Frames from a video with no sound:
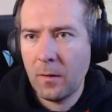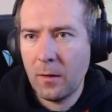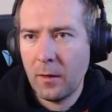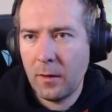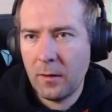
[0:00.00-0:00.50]

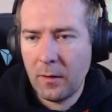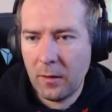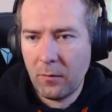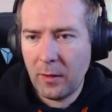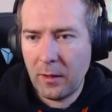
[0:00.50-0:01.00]
And
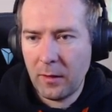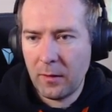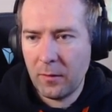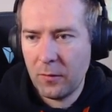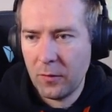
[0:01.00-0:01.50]
then we
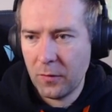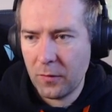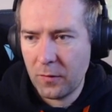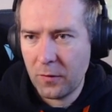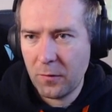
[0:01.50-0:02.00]
can
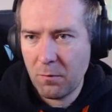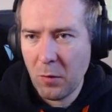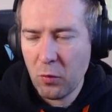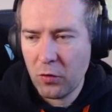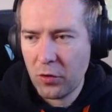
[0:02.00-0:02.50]
just
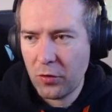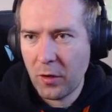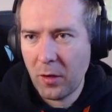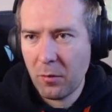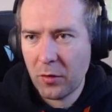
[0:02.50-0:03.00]
smooch the
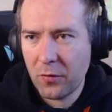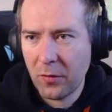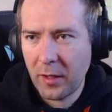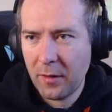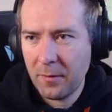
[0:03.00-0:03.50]
numbers
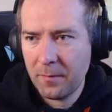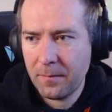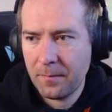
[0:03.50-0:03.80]
together.